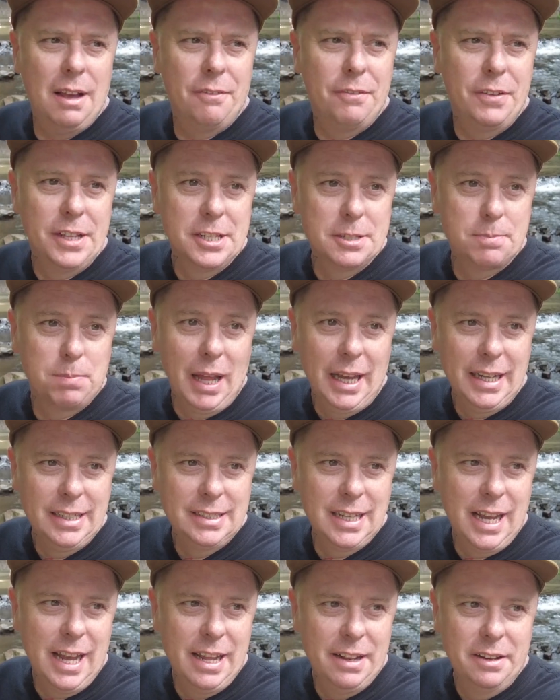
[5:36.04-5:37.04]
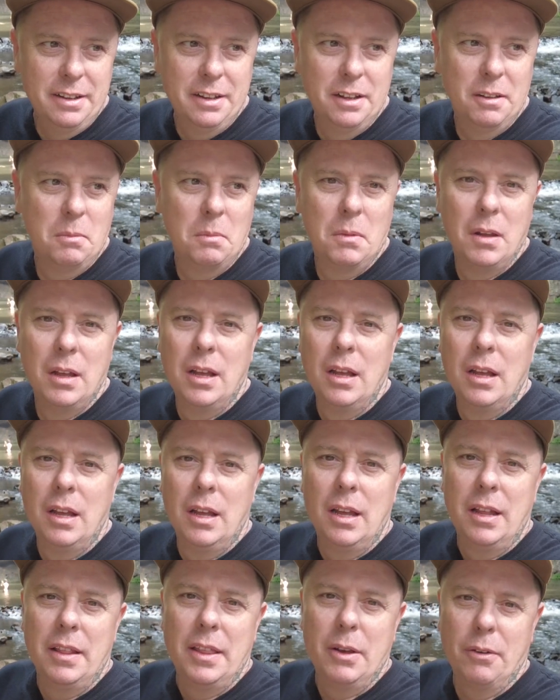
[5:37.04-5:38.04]
for this place and
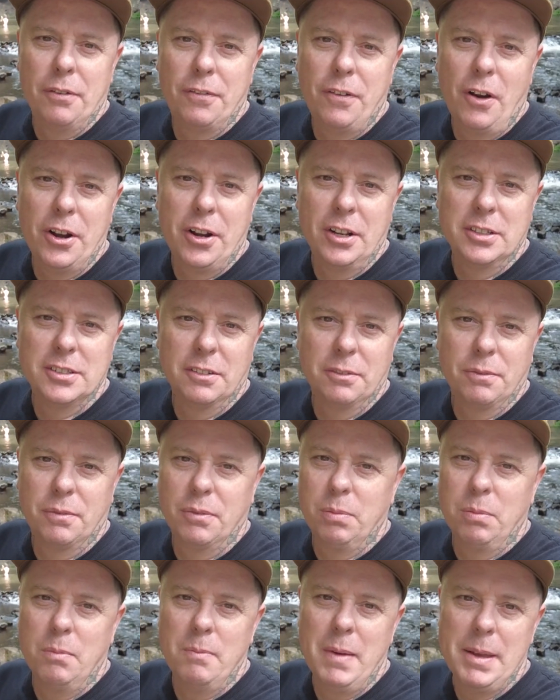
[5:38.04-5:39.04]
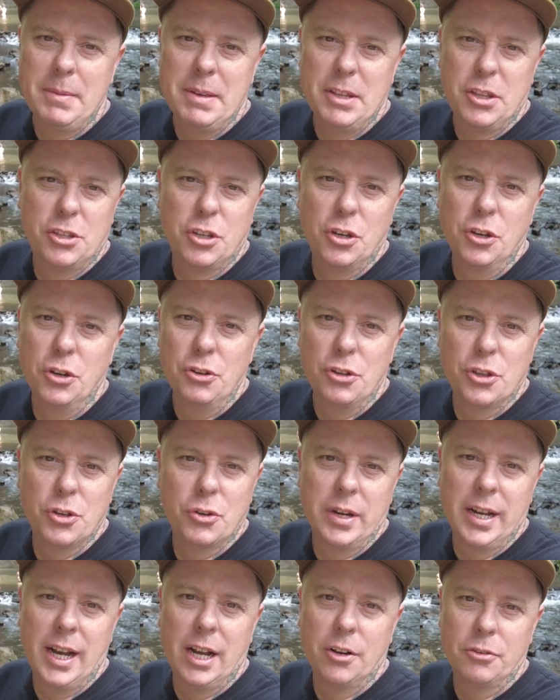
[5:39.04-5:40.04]
there were photos of maybe
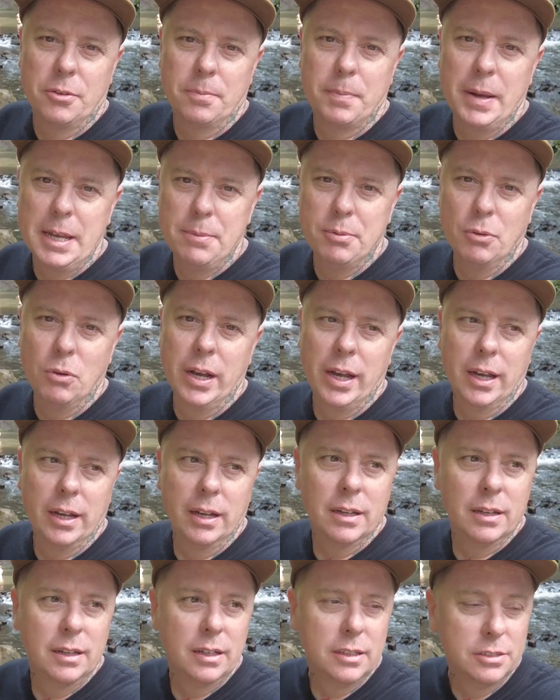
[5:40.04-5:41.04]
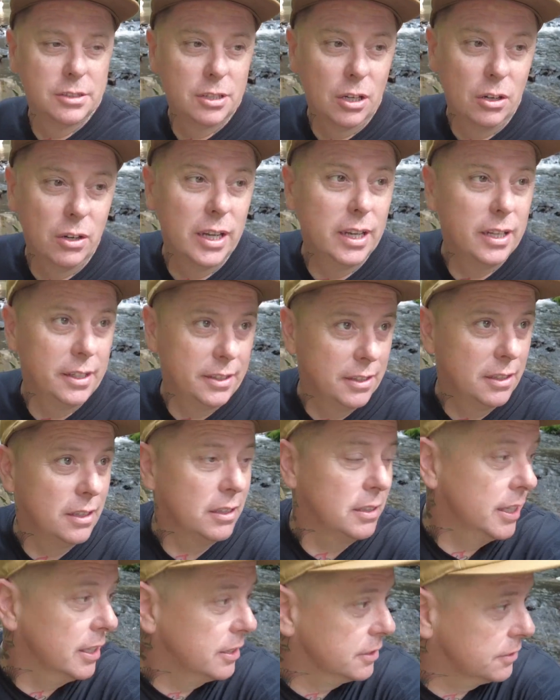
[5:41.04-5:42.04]
200-300 people here. So it
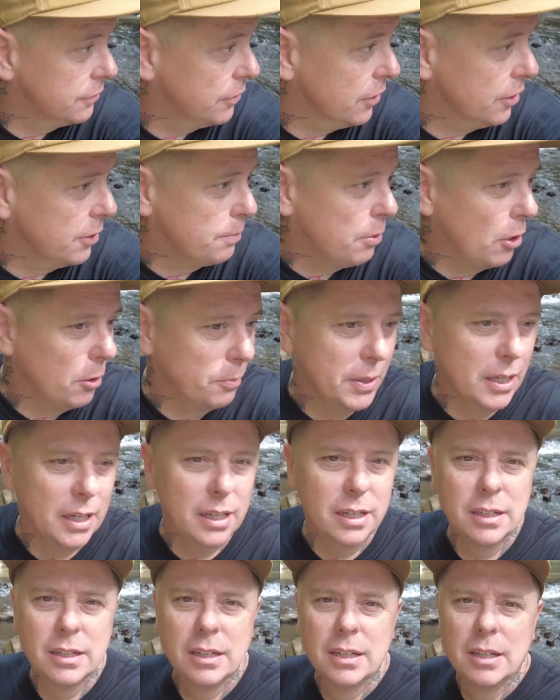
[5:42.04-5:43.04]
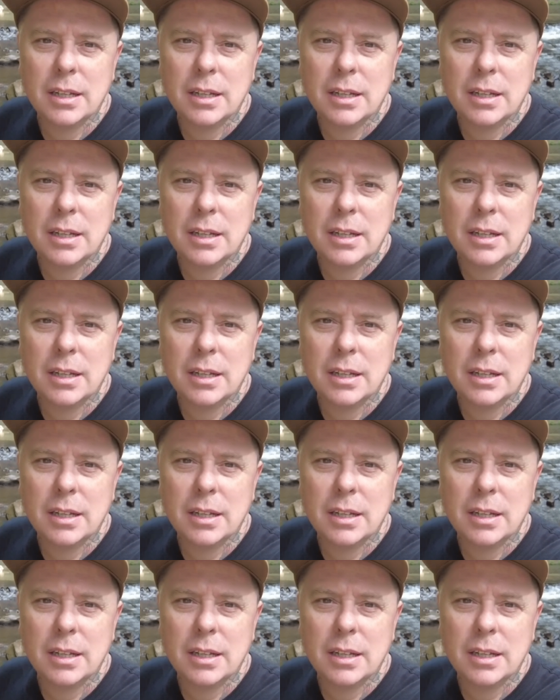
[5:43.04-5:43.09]
gets very popular,